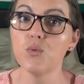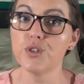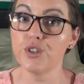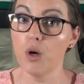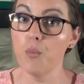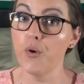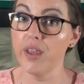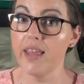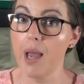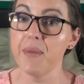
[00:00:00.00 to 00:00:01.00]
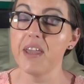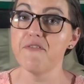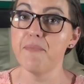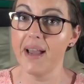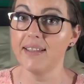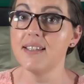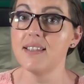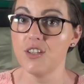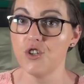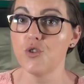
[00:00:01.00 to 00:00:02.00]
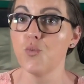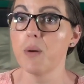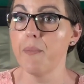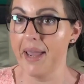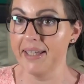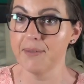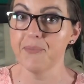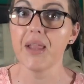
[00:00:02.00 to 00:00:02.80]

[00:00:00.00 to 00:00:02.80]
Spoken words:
would stop with them if bad decisions were made.